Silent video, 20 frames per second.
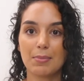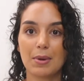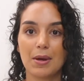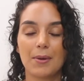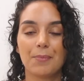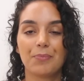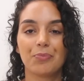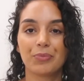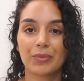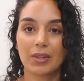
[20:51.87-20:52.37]

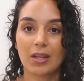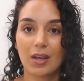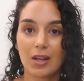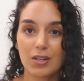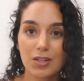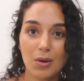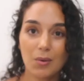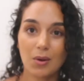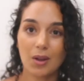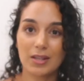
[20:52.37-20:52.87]
but I
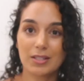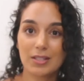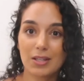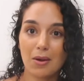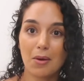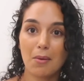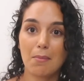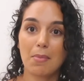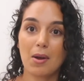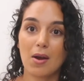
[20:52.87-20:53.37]
don't like to
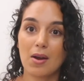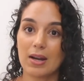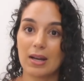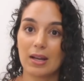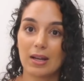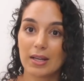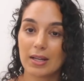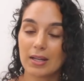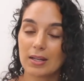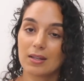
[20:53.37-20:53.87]
go and buy
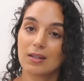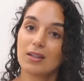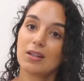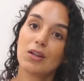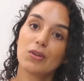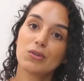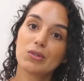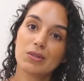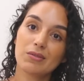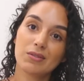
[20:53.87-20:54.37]
like
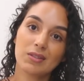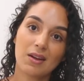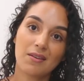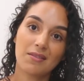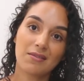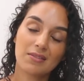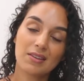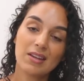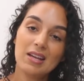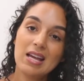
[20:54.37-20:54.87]
loads of
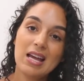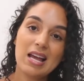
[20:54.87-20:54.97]
stuff